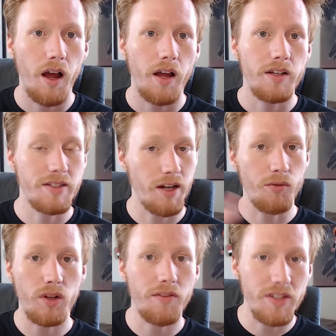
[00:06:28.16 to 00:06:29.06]

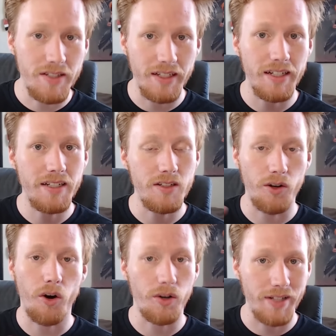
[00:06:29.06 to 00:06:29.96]
several of the cities
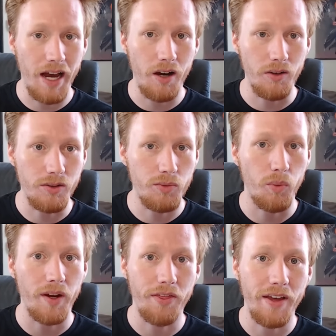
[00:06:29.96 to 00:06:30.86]
or towns
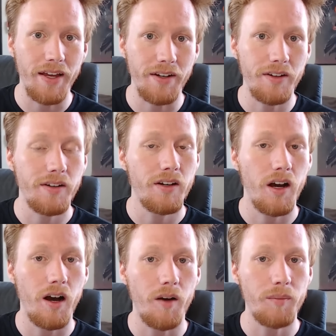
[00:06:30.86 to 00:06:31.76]
within
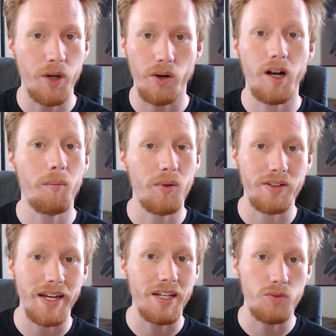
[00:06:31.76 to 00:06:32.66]
a couple of
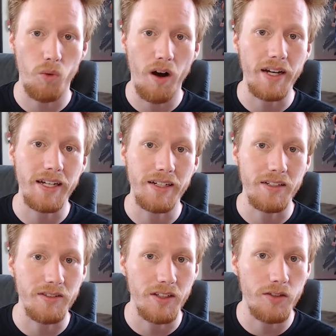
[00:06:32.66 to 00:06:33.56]
days walking
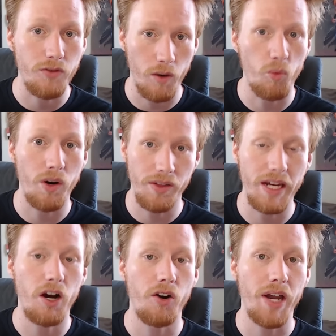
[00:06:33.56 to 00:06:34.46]
distance from where they
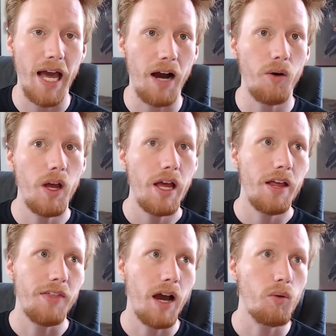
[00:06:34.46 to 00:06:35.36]
are now.
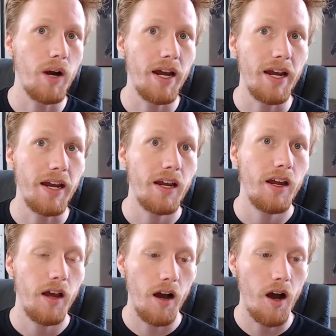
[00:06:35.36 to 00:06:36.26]
That way,
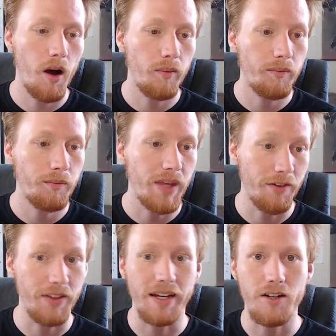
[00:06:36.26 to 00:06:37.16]

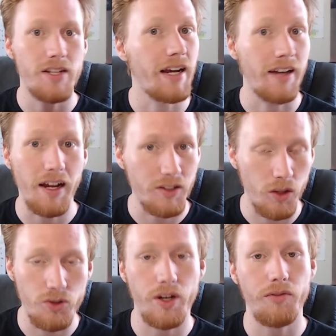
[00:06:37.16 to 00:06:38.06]
if they decide not to go
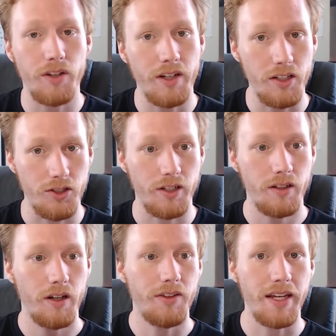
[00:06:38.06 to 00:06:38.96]
straight for the dungeon,
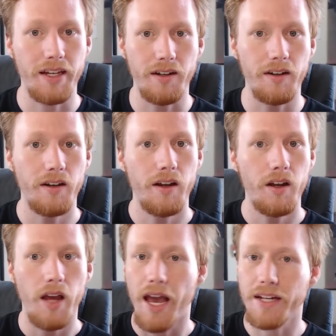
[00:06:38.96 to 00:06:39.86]
they can
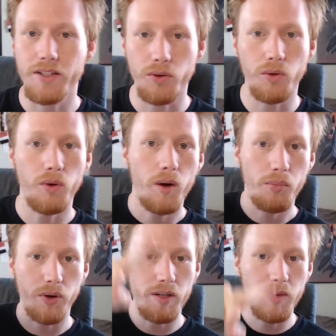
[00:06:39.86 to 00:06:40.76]
head to
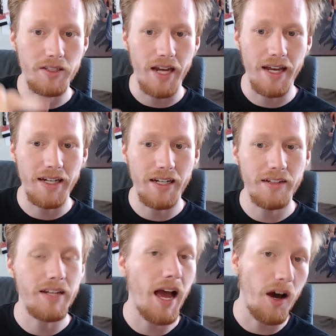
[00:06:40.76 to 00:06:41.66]
pretty much any
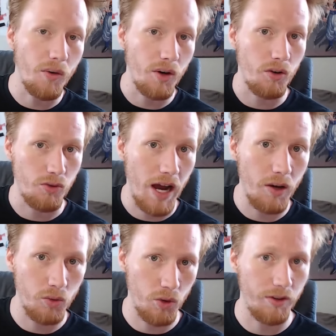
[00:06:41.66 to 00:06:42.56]
town
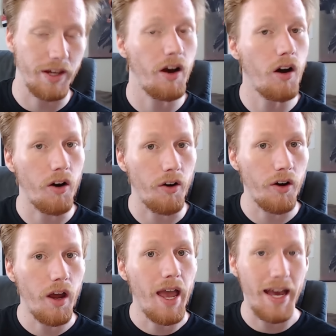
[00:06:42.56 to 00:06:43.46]
around where they are,
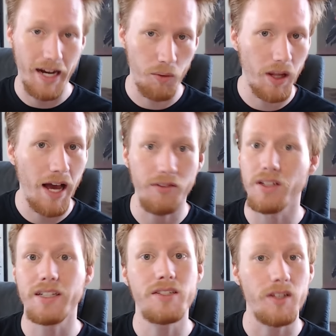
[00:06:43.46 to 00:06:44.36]
and I will have at
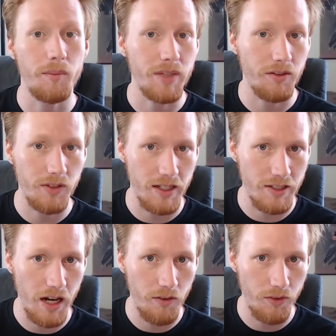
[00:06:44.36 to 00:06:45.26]
least something fleshed
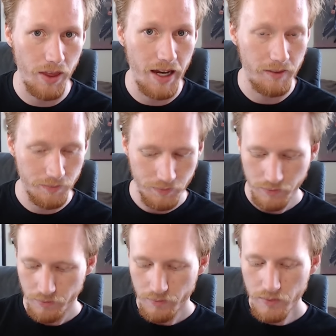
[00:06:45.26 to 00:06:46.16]
out for that.
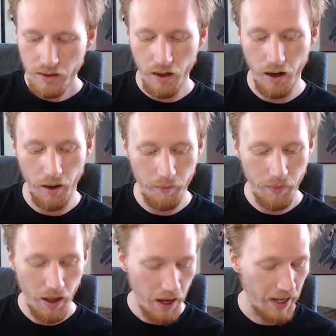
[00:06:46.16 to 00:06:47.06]

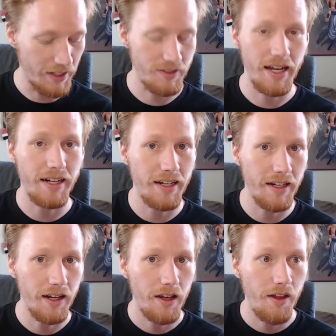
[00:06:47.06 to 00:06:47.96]
I
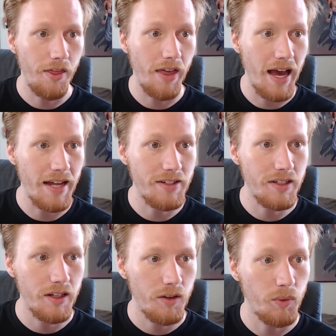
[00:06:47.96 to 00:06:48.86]
decided that
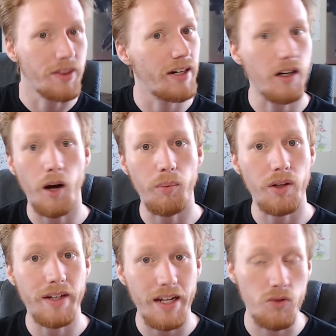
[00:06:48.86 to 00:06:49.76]
within a couple
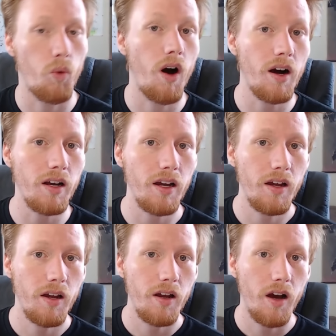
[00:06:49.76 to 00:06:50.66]
of days walk
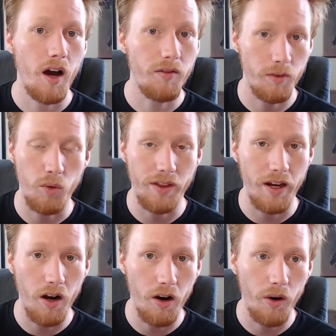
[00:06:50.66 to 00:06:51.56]
from where they
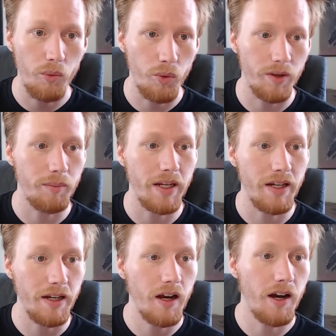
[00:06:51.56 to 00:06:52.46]
are would
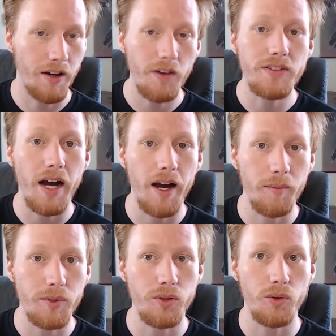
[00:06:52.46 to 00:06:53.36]
be enough
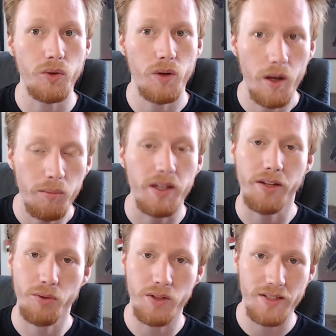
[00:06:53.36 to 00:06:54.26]
time to play
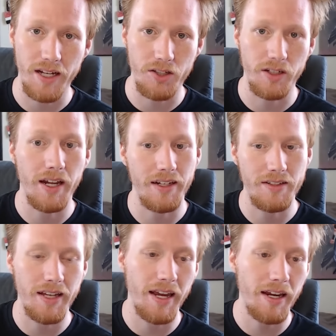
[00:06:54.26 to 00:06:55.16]
through the session, and
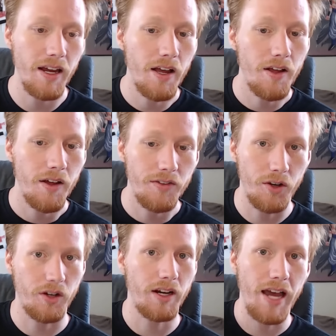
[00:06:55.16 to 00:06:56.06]
say
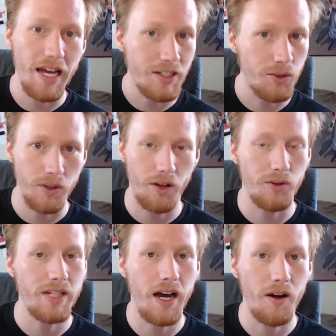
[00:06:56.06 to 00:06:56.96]
they're going to head to another
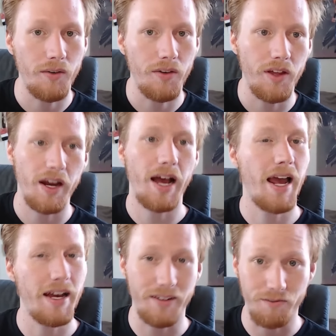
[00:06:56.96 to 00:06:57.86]
town that I
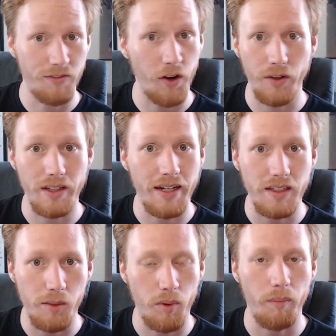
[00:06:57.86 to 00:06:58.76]
had very
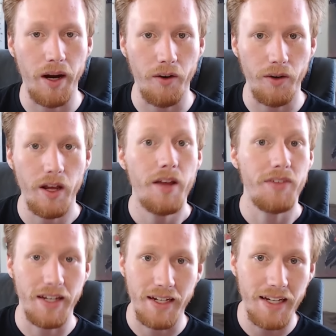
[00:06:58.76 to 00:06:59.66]
lightly prepared.
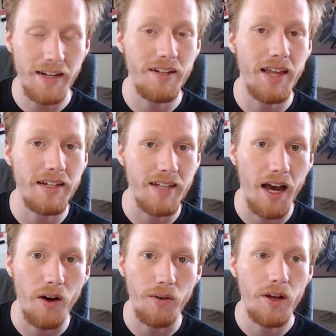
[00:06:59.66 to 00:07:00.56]
They can get to that
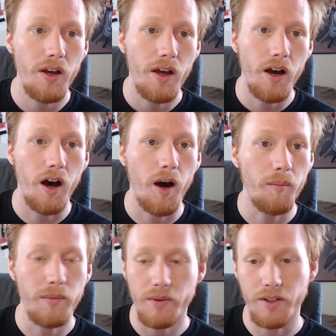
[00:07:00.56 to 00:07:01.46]
town,
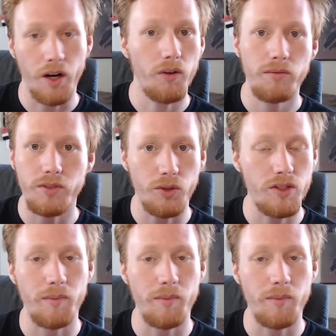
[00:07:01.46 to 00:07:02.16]
do some